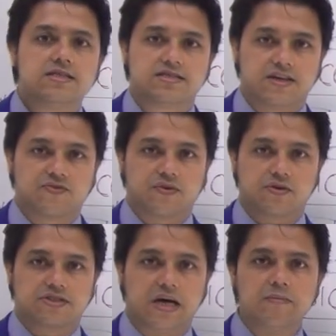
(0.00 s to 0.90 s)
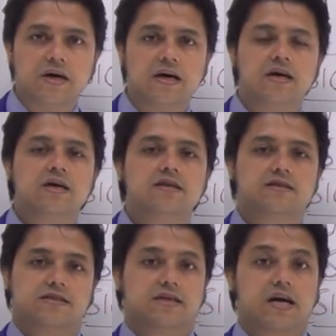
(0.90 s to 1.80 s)
Z for Zama,
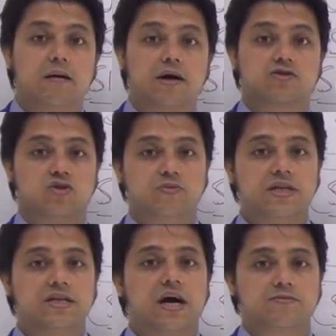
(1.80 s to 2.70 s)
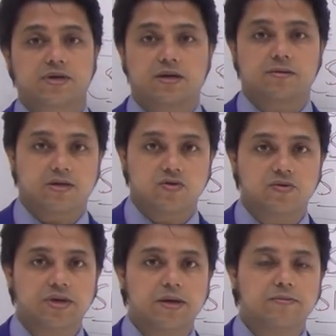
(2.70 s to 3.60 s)
that is a gamma globulin,
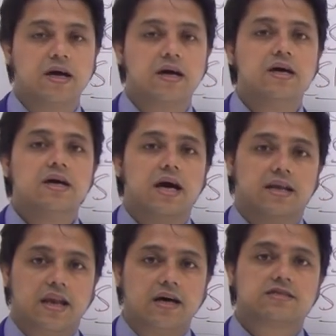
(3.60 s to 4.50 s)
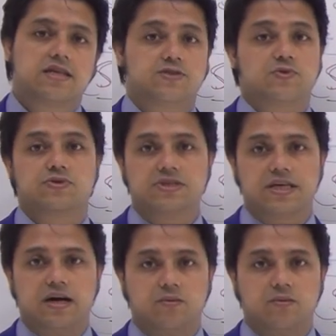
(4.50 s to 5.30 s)
hypergammaglobulinemia, and last S for sicca.